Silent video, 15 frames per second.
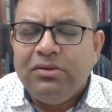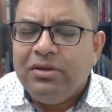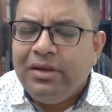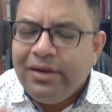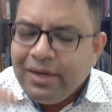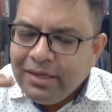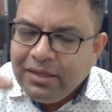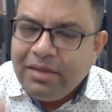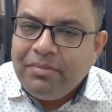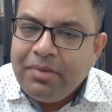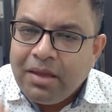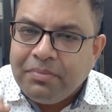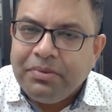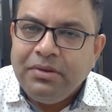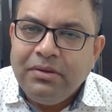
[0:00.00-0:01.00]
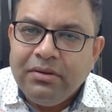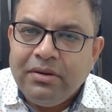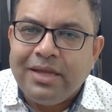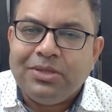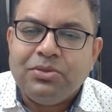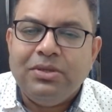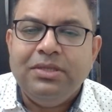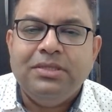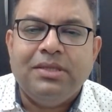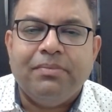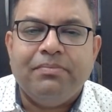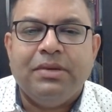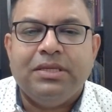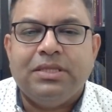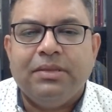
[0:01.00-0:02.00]
Let them happen naturally,
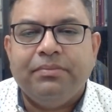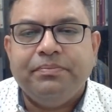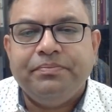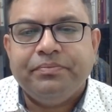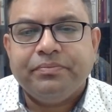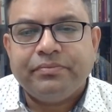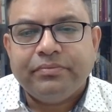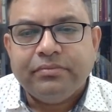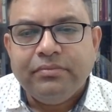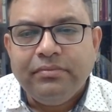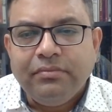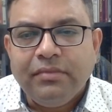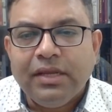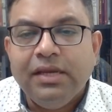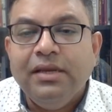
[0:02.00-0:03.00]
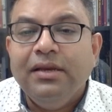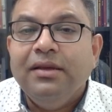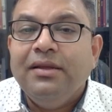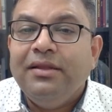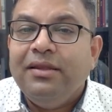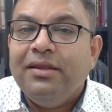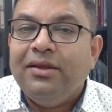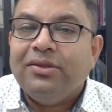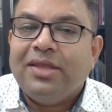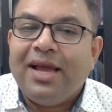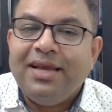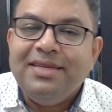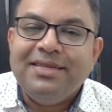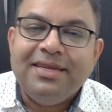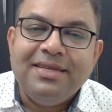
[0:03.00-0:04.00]
step by step. Now
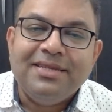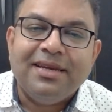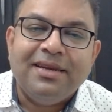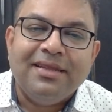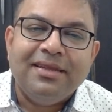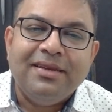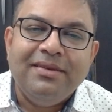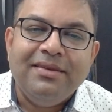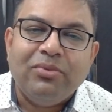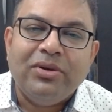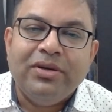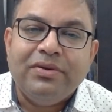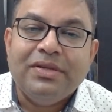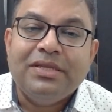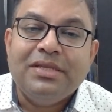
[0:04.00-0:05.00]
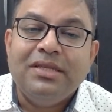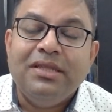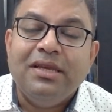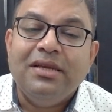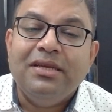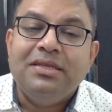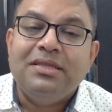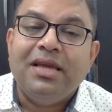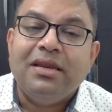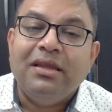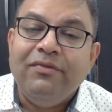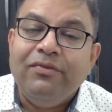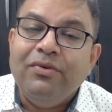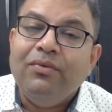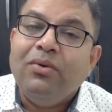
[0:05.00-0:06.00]
Thai says another interesting thing is that
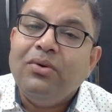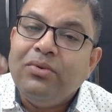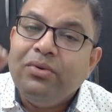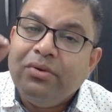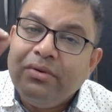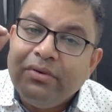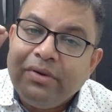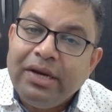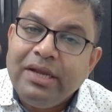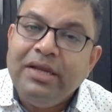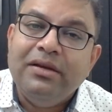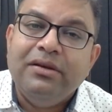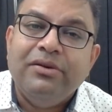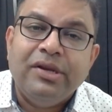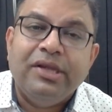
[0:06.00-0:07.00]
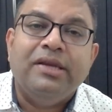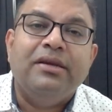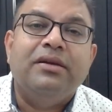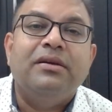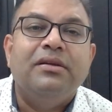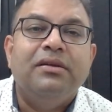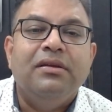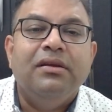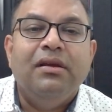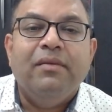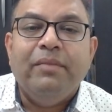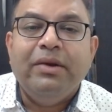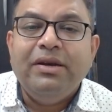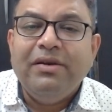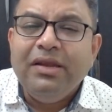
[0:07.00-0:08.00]
if you want to drink,
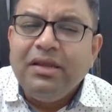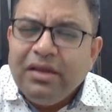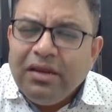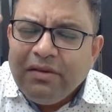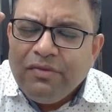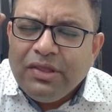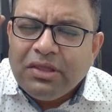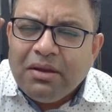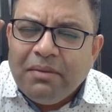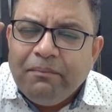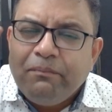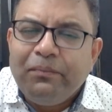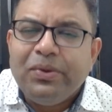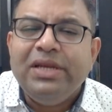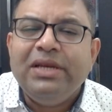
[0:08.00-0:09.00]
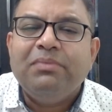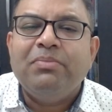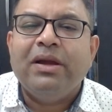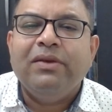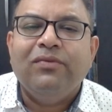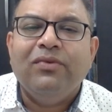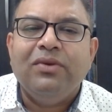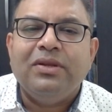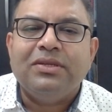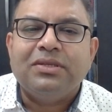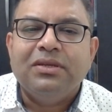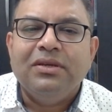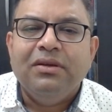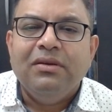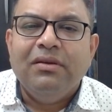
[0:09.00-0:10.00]
but drink it with complete mindfulness,
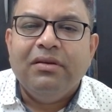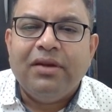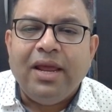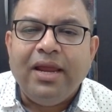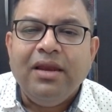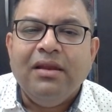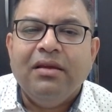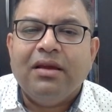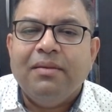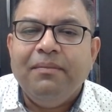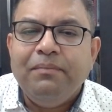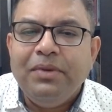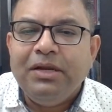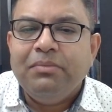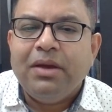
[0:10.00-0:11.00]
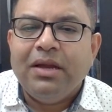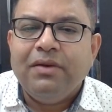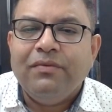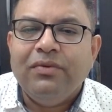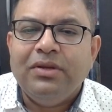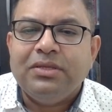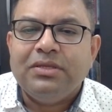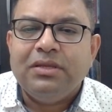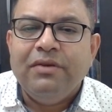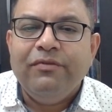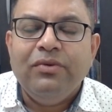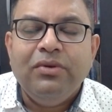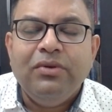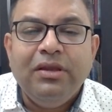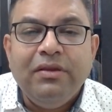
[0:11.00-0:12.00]
right? Complete mindfulness. If
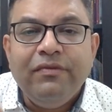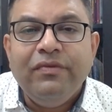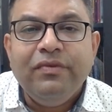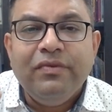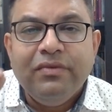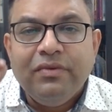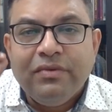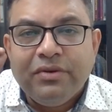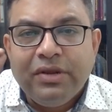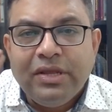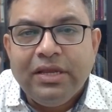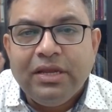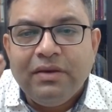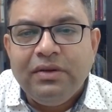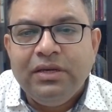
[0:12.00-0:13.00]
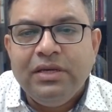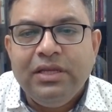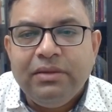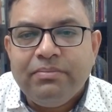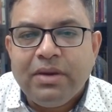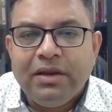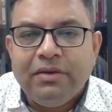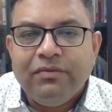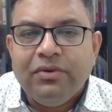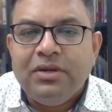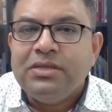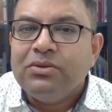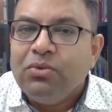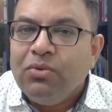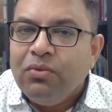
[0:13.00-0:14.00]
you drink it with deep
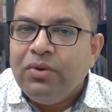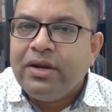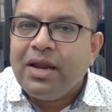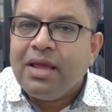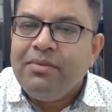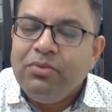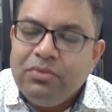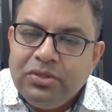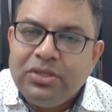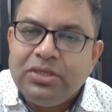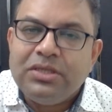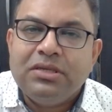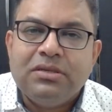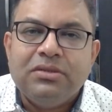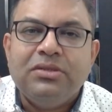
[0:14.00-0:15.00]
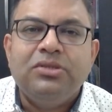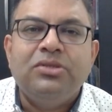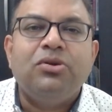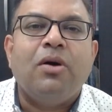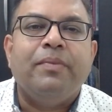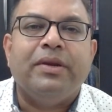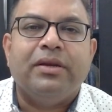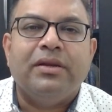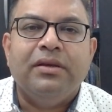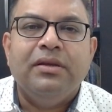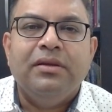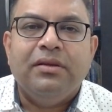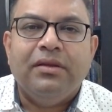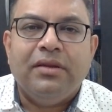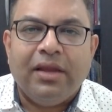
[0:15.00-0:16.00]
mindfulness, over time you will just stop it,
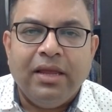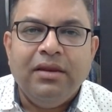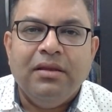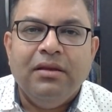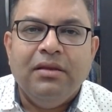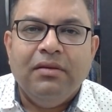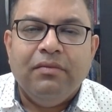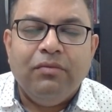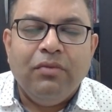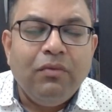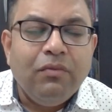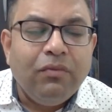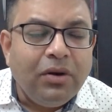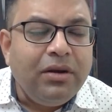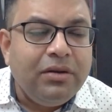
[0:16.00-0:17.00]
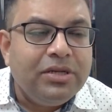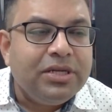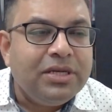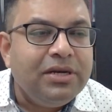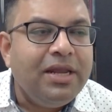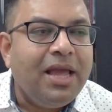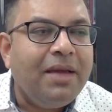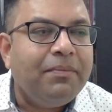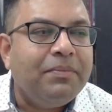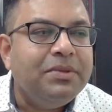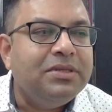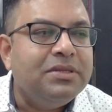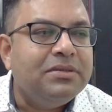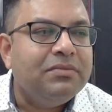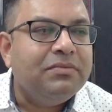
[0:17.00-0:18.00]
right? But what generally
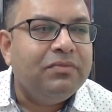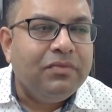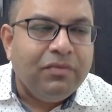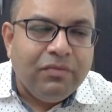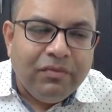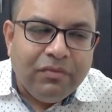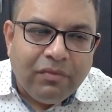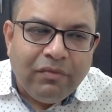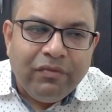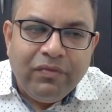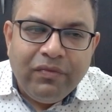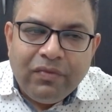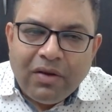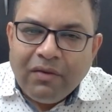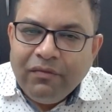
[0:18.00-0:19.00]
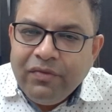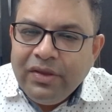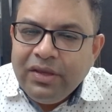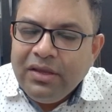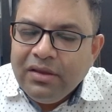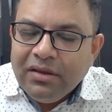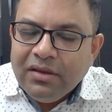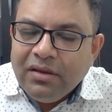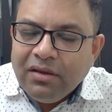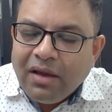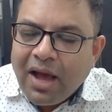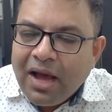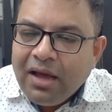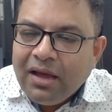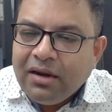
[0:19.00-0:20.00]
happens is we
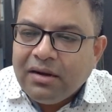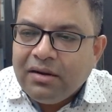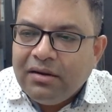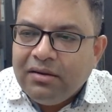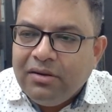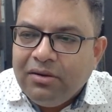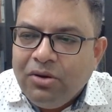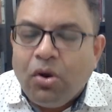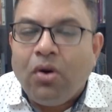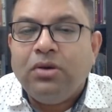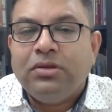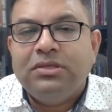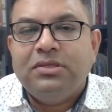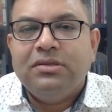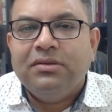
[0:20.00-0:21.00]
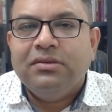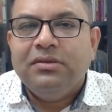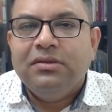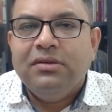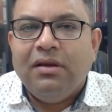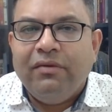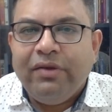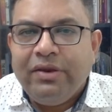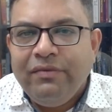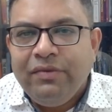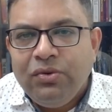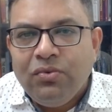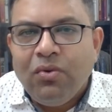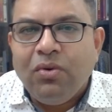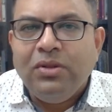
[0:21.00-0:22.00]
are lost when we
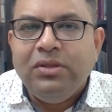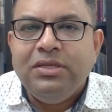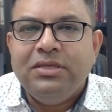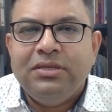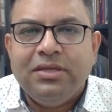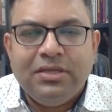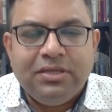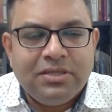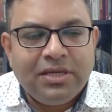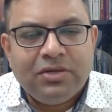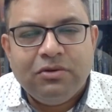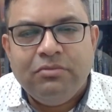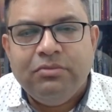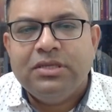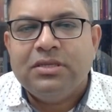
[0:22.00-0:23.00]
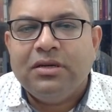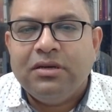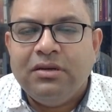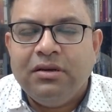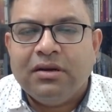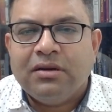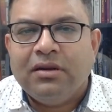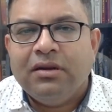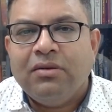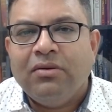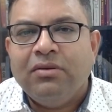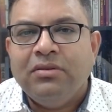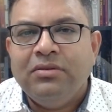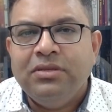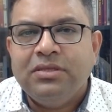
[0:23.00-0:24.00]
do all these things, sexual misconduct and
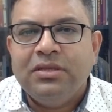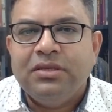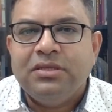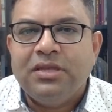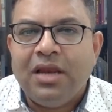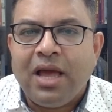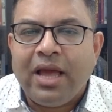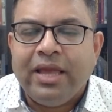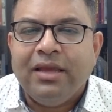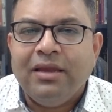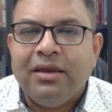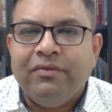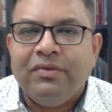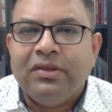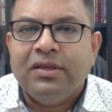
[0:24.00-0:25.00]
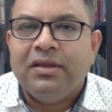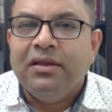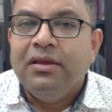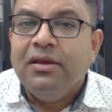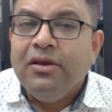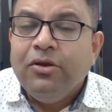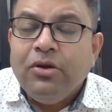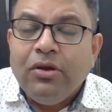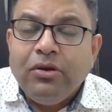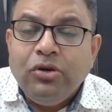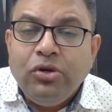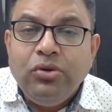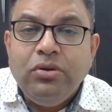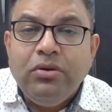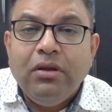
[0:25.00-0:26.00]
all these things, lying and everything.
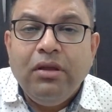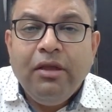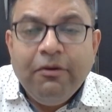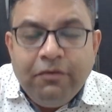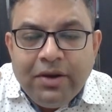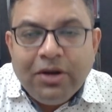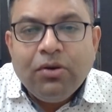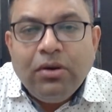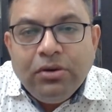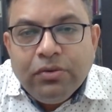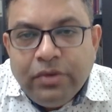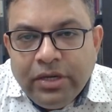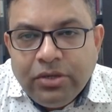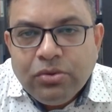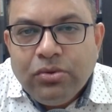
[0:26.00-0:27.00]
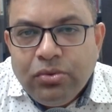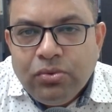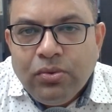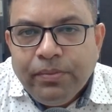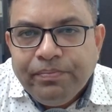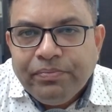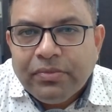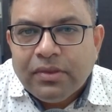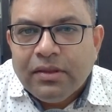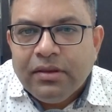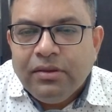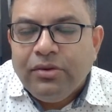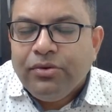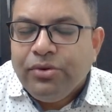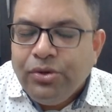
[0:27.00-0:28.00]
If at all you need to do
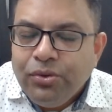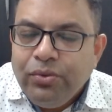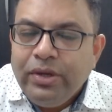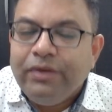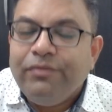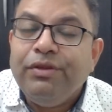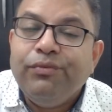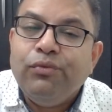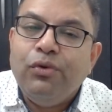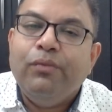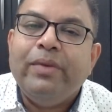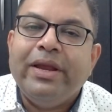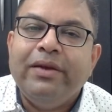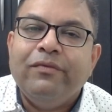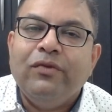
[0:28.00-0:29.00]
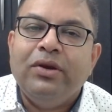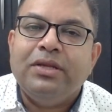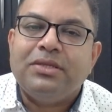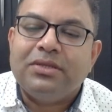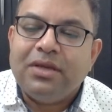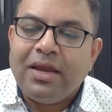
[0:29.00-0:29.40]
it with full mindfulness.